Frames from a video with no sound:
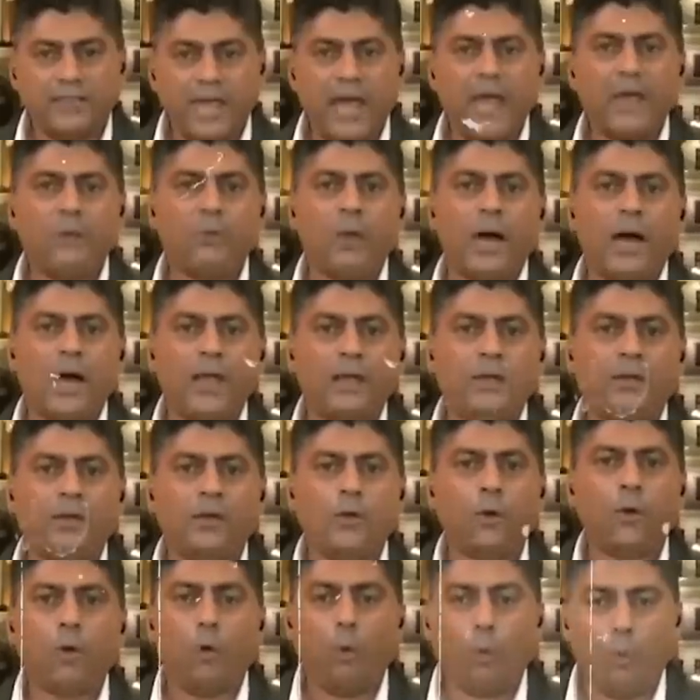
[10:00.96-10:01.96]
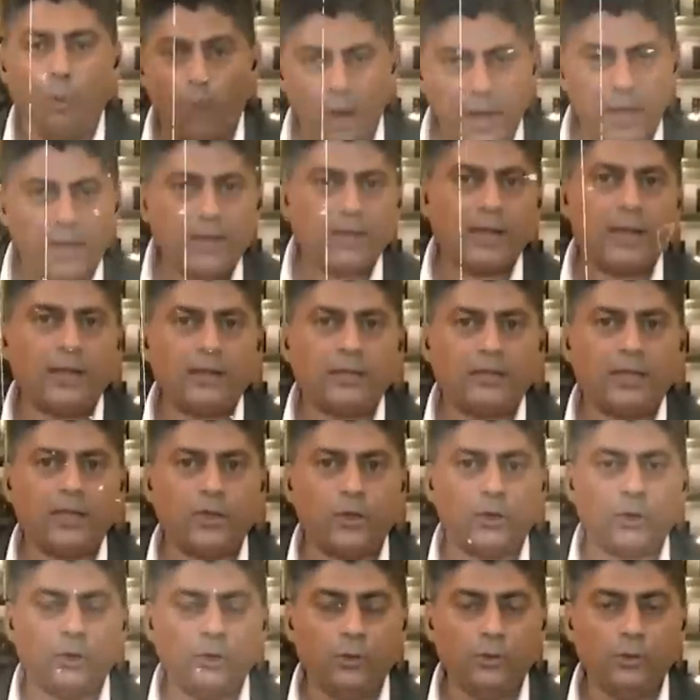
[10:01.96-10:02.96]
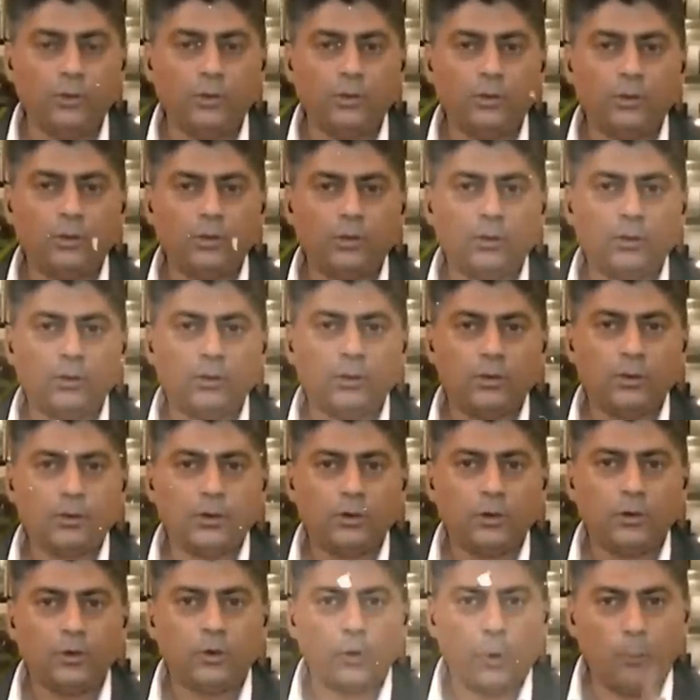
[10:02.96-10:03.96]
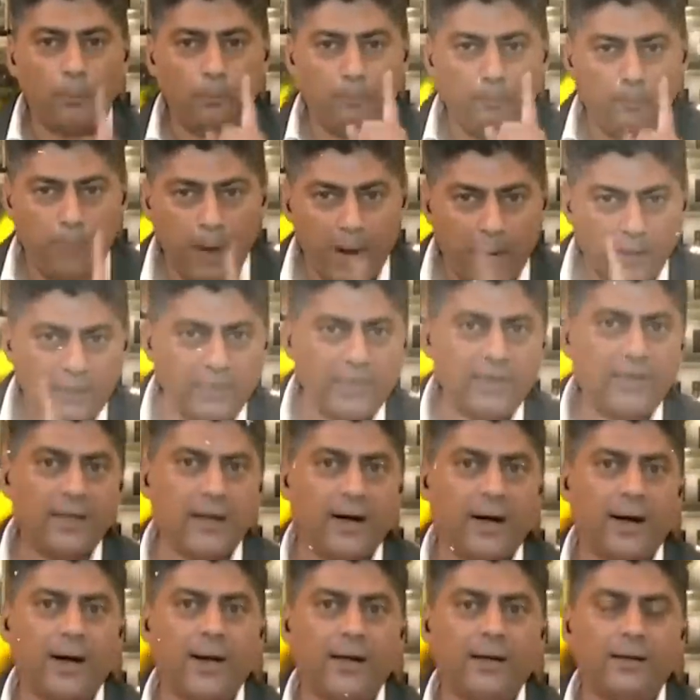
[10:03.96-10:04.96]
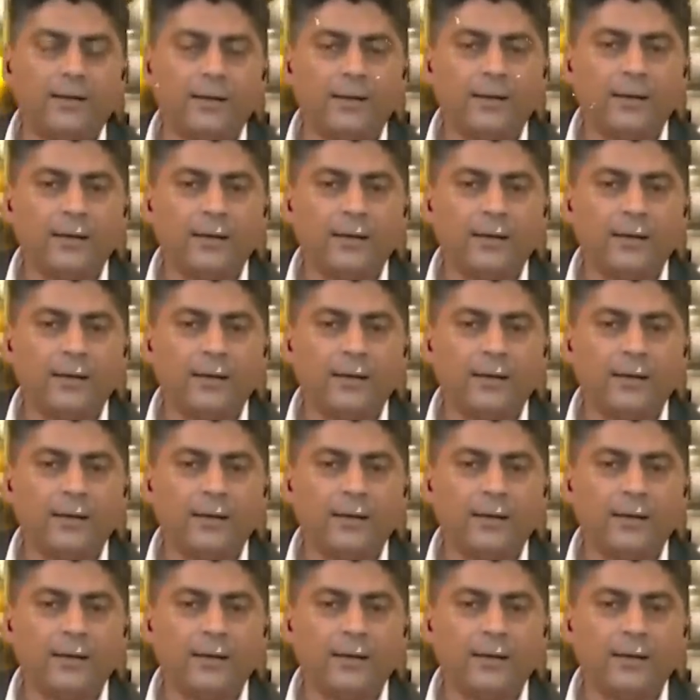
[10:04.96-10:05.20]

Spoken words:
Taiwan will continue to party hard.